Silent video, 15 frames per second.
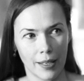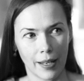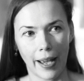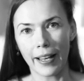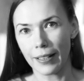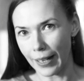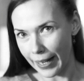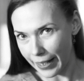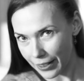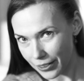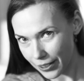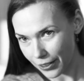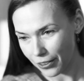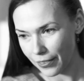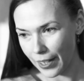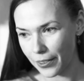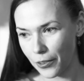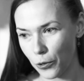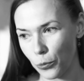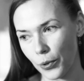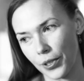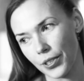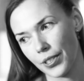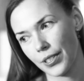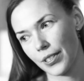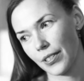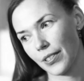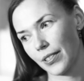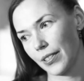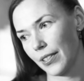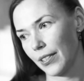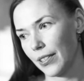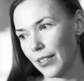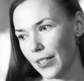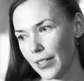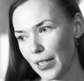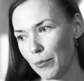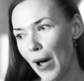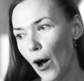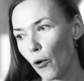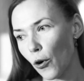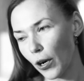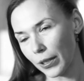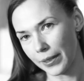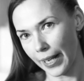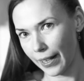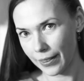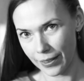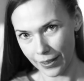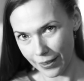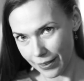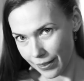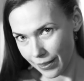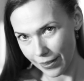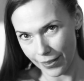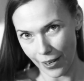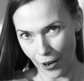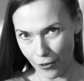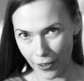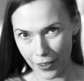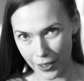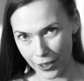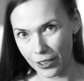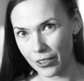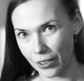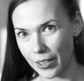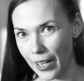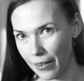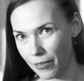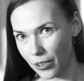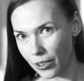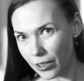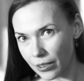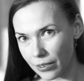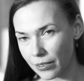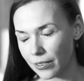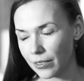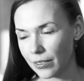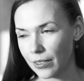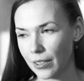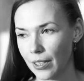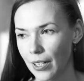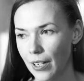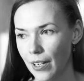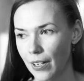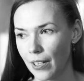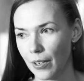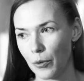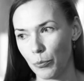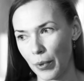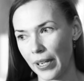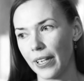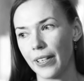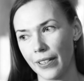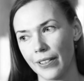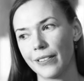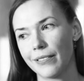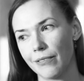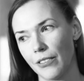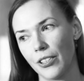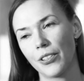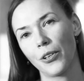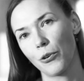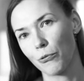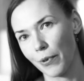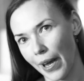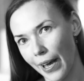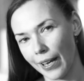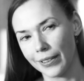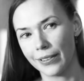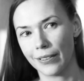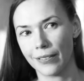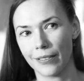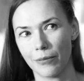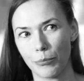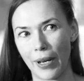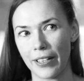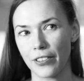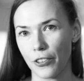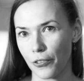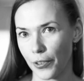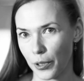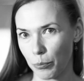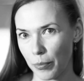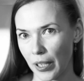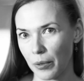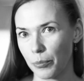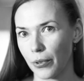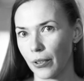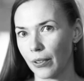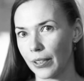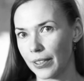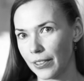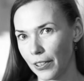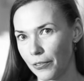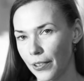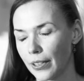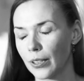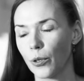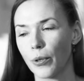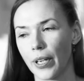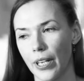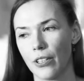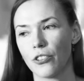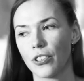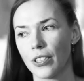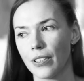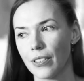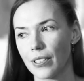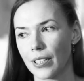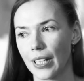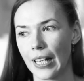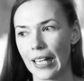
I liked it, that it was somehow connecting everything together, being, you know, read and by different people in different locations.